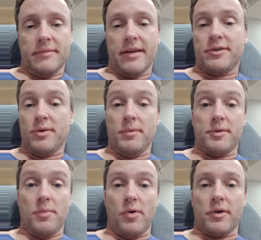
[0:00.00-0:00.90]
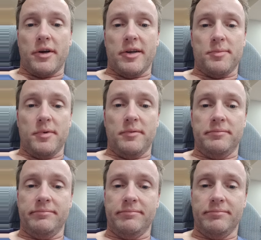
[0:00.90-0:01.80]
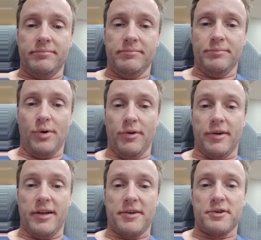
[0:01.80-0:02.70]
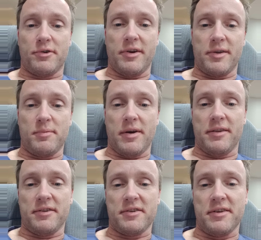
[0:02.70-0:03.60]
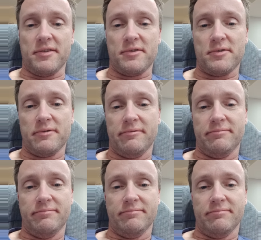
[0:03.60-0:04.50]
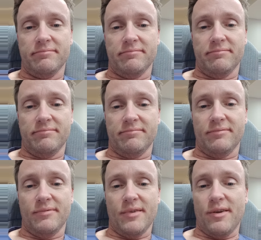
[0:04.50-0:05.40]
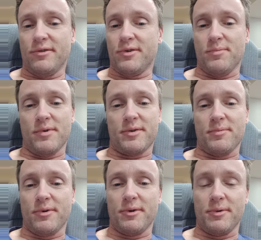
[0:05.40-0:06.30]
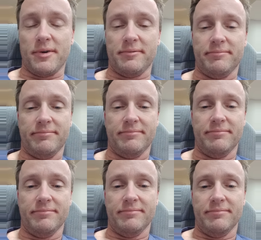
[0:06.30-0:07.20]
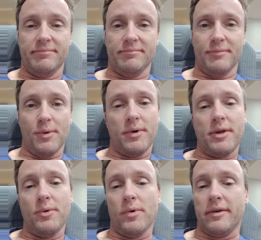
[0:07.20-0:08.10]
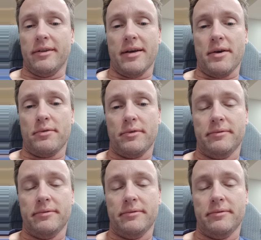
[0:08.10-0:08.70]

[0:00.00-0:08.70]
And so much more. God's been pulling a lot of strings behind the scenes. There's so much more to it. But what do you want in life?